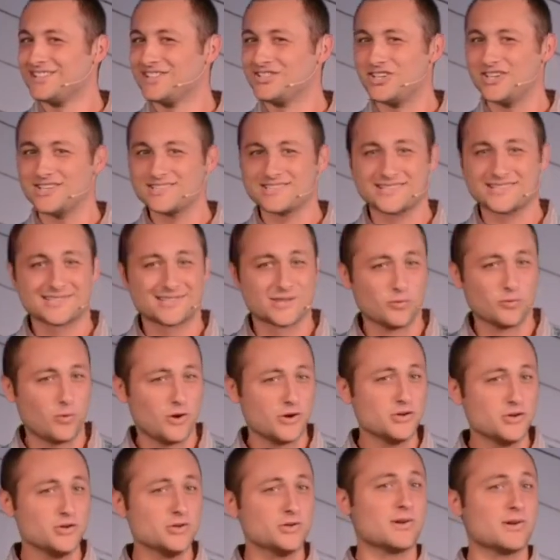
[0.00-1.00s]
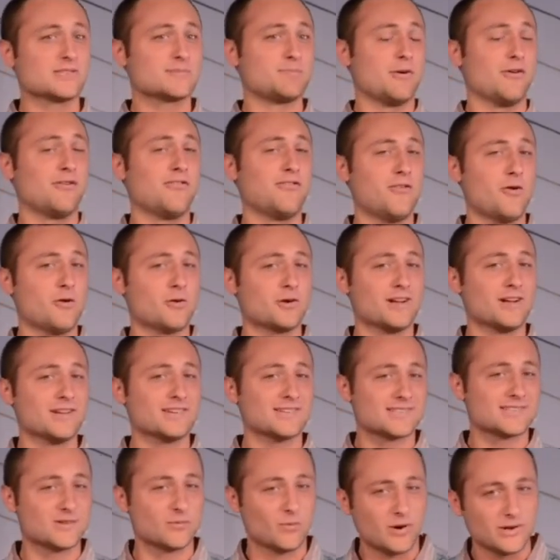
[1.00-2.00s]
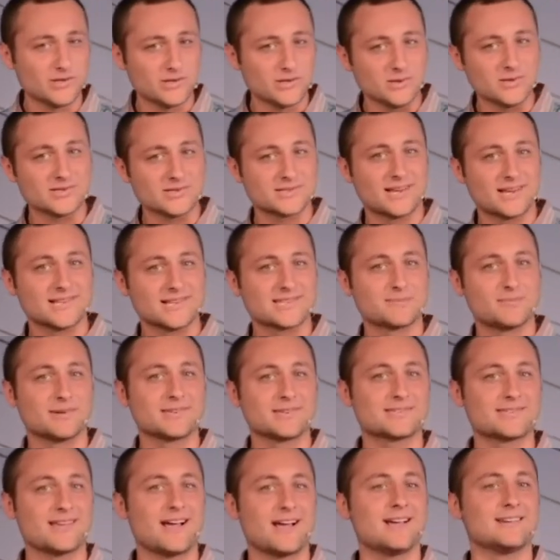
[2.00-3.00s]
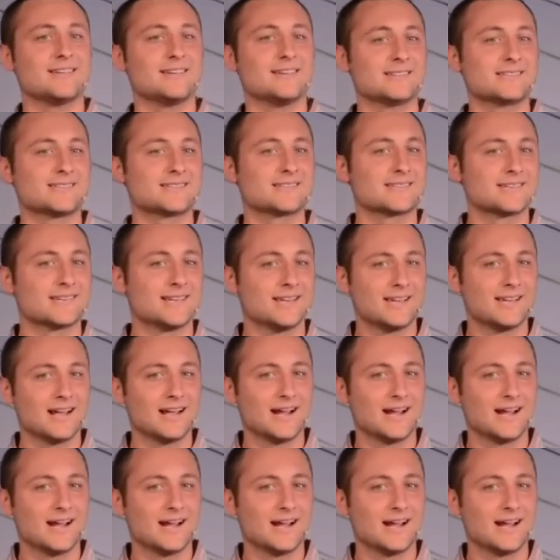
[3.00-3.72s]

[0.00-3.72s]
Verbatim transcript: Jesus, the one who goes before us, the one who stands beside us,